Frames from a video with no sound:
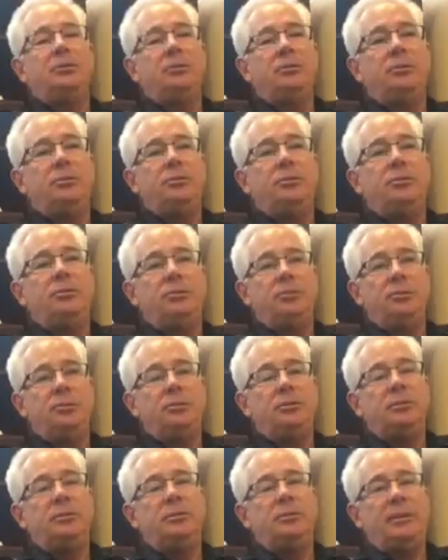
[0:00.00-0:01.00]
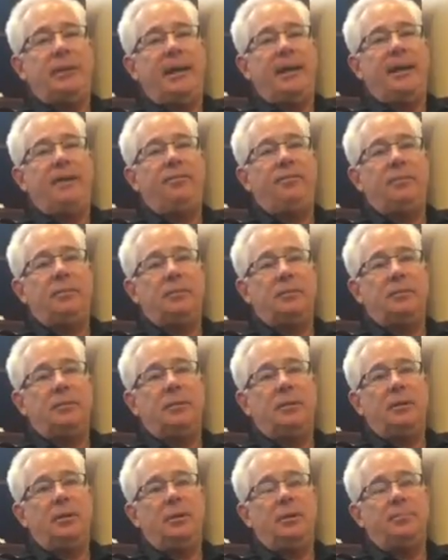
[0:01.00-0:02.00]
to the student, staff,
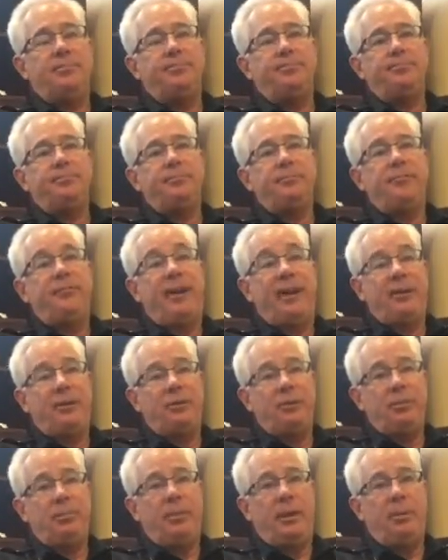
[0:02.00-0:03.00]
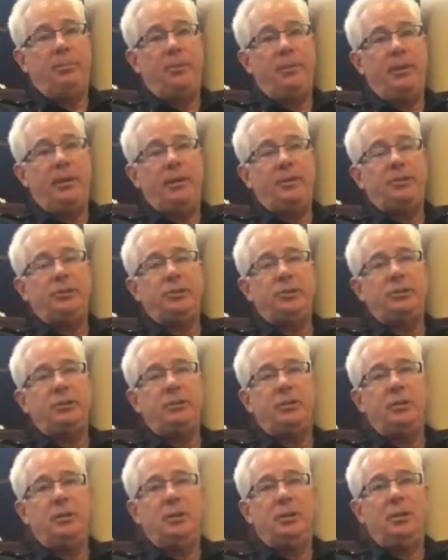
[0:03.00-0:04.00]
and um, faculty
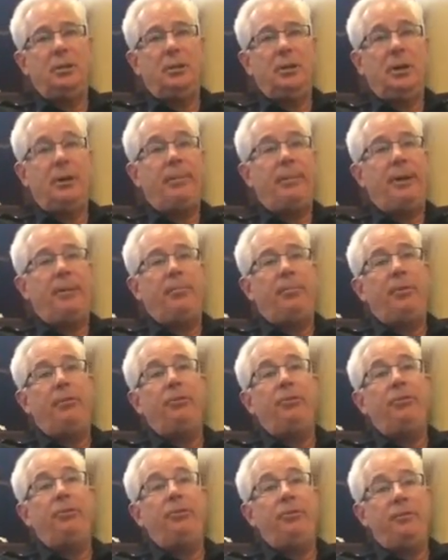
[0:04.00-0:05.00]
populations about both